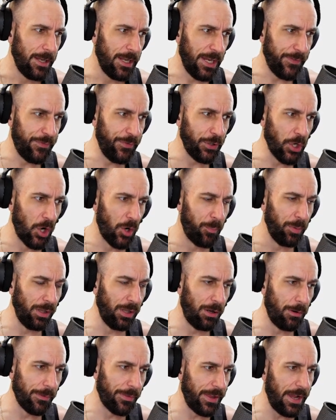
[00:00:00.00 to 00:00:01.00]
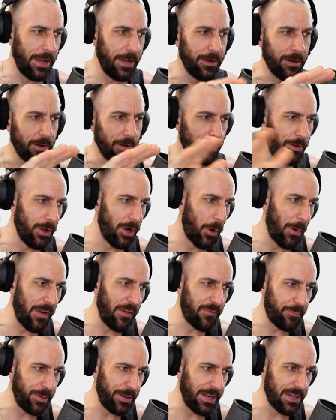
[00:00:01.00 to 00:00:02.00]
If you go below that, no
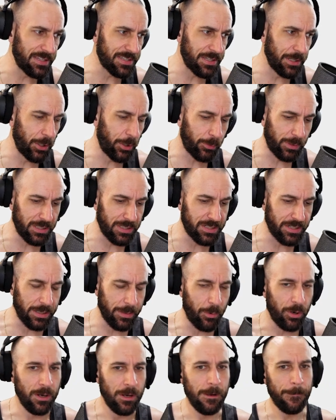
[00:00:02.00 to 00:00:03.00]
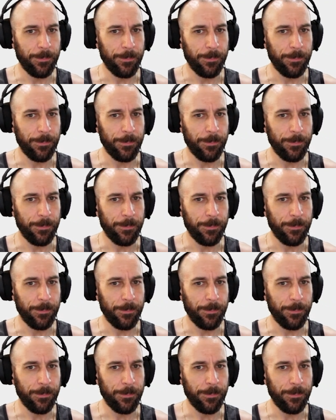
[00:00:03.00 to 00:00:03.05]
FPS increase anymore.